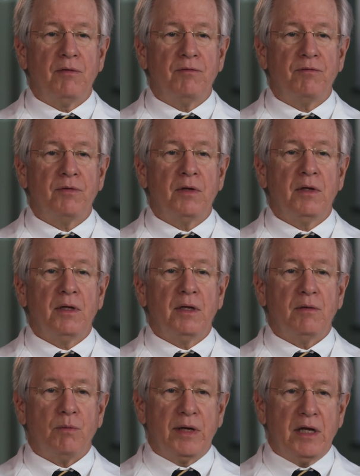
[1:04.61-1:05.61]
of
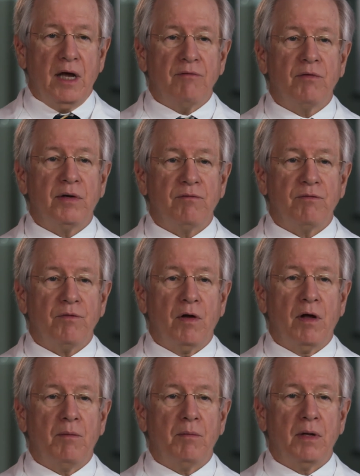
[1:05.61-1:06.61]
recovering
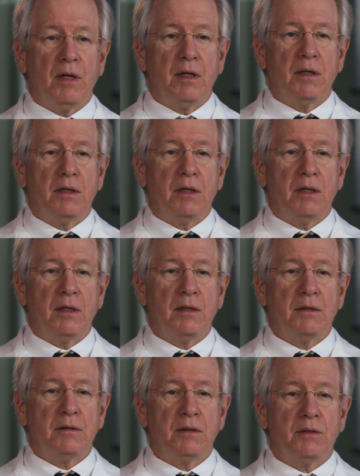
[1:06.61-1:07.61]
from uh,
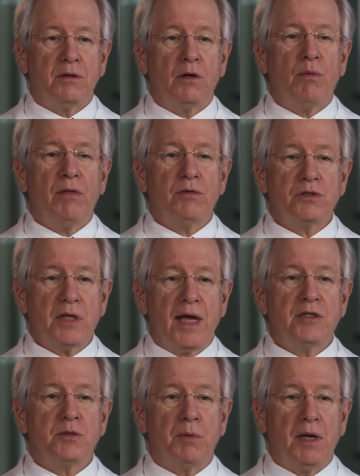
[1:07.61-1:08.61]
uh a rather
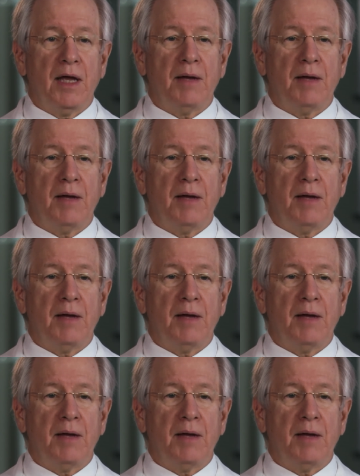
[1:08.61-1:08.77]
sizable